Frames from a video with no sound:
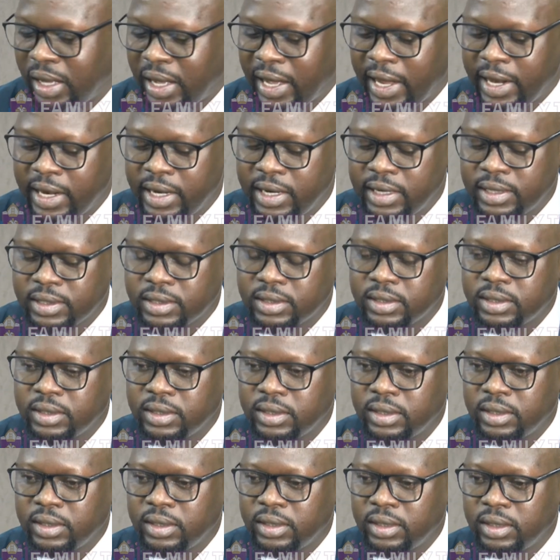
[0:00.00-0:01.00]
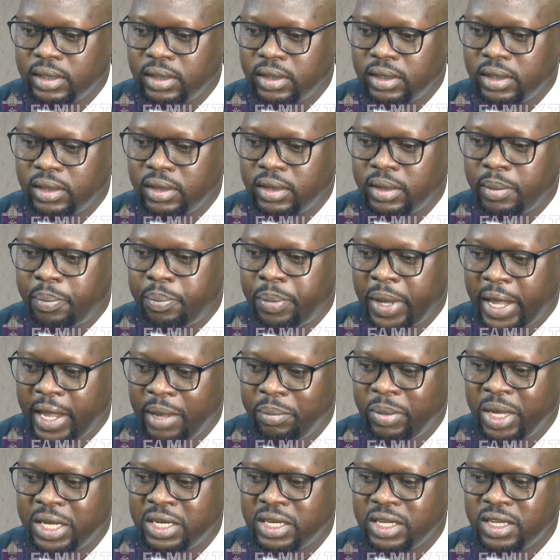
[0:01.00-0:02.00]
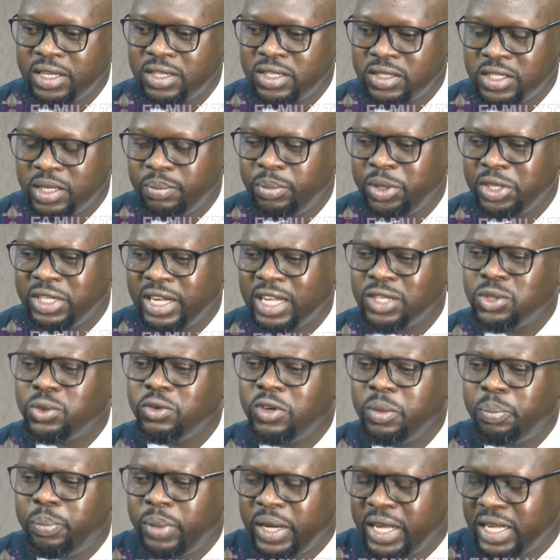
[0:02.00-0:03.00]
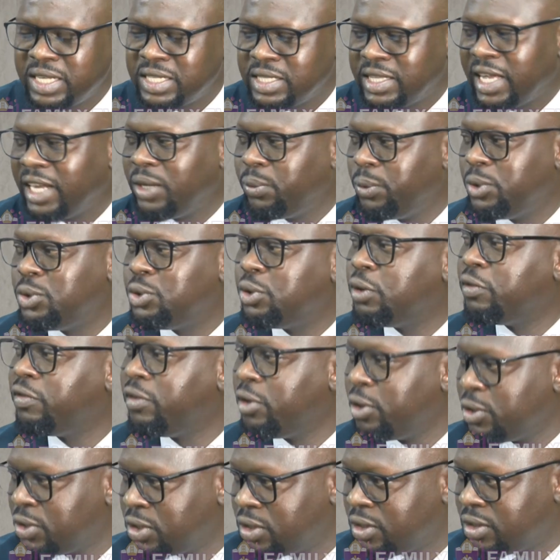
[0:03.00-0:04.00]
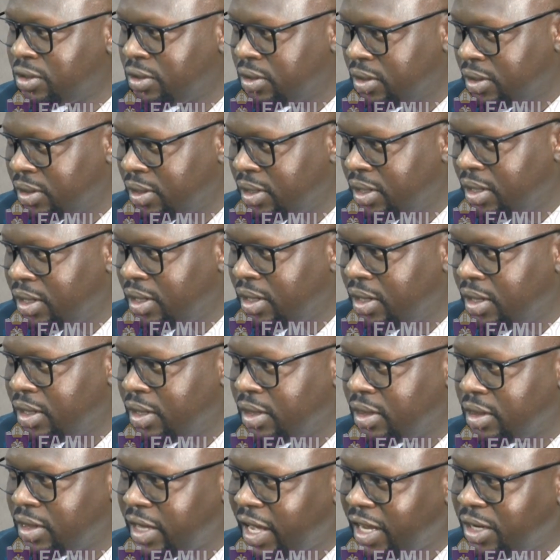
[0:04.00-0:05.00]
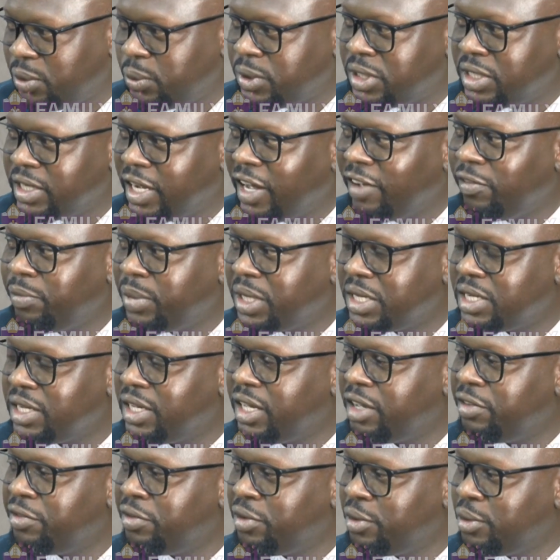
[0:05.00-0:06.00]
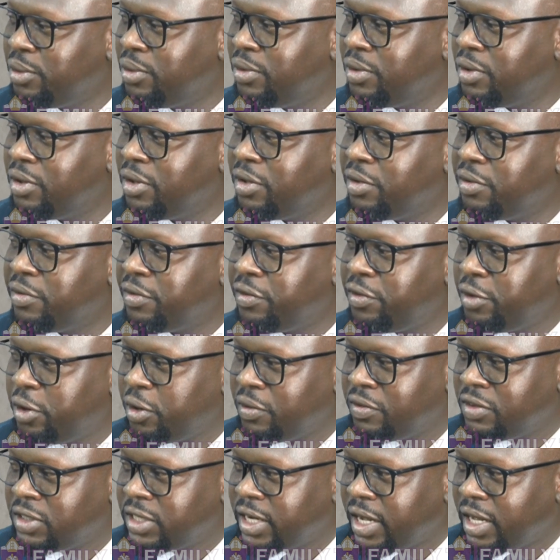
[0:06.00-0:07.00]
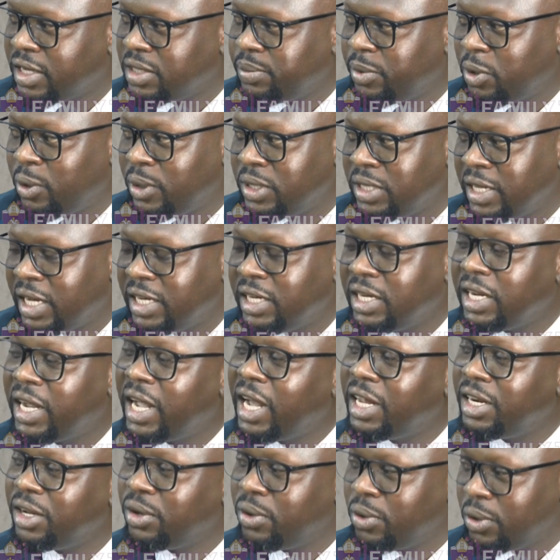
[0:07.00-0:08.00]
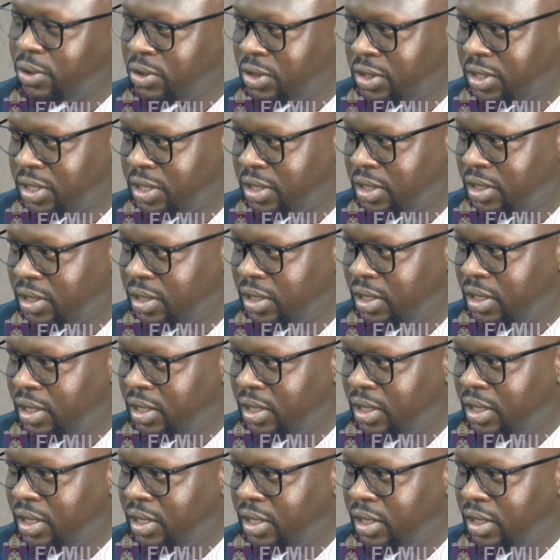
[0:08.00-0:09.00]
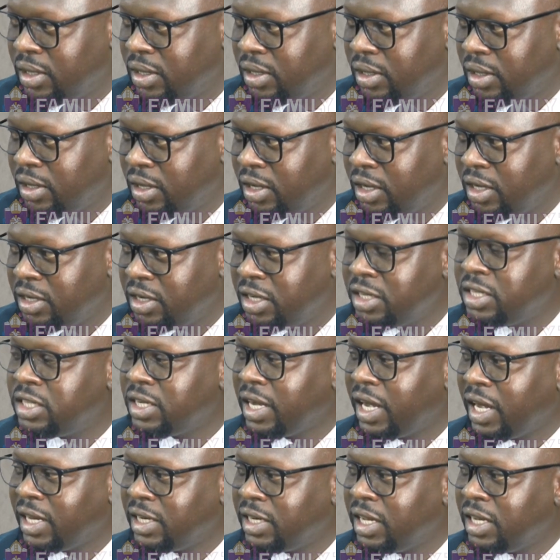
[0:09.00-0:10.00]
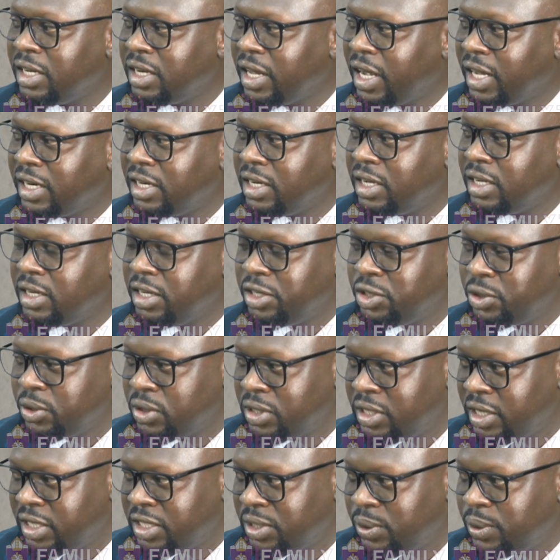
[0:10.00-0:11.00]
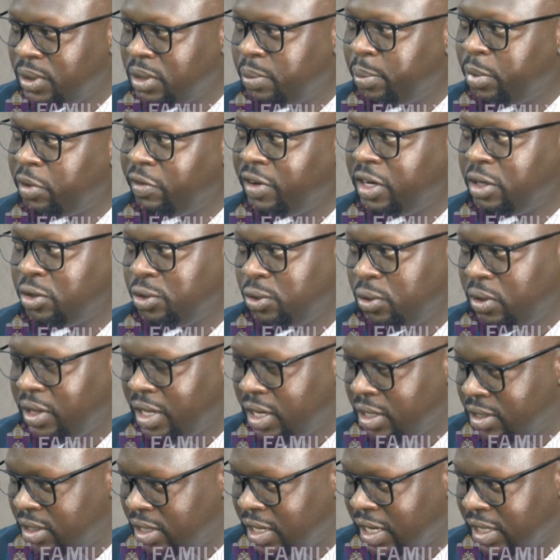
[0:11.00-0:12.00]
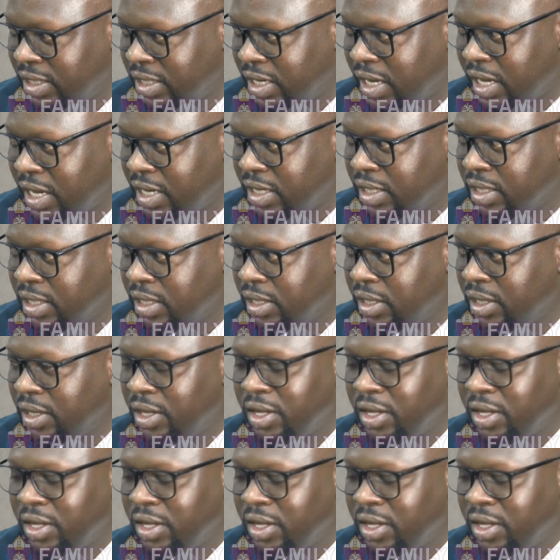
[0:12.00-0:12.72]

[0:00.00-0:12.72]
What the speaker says: And the payment is simply just to replace that which you have lost, that which government gave you free of charge, because it had incurred a cost at the initial stage when it provided to you that card.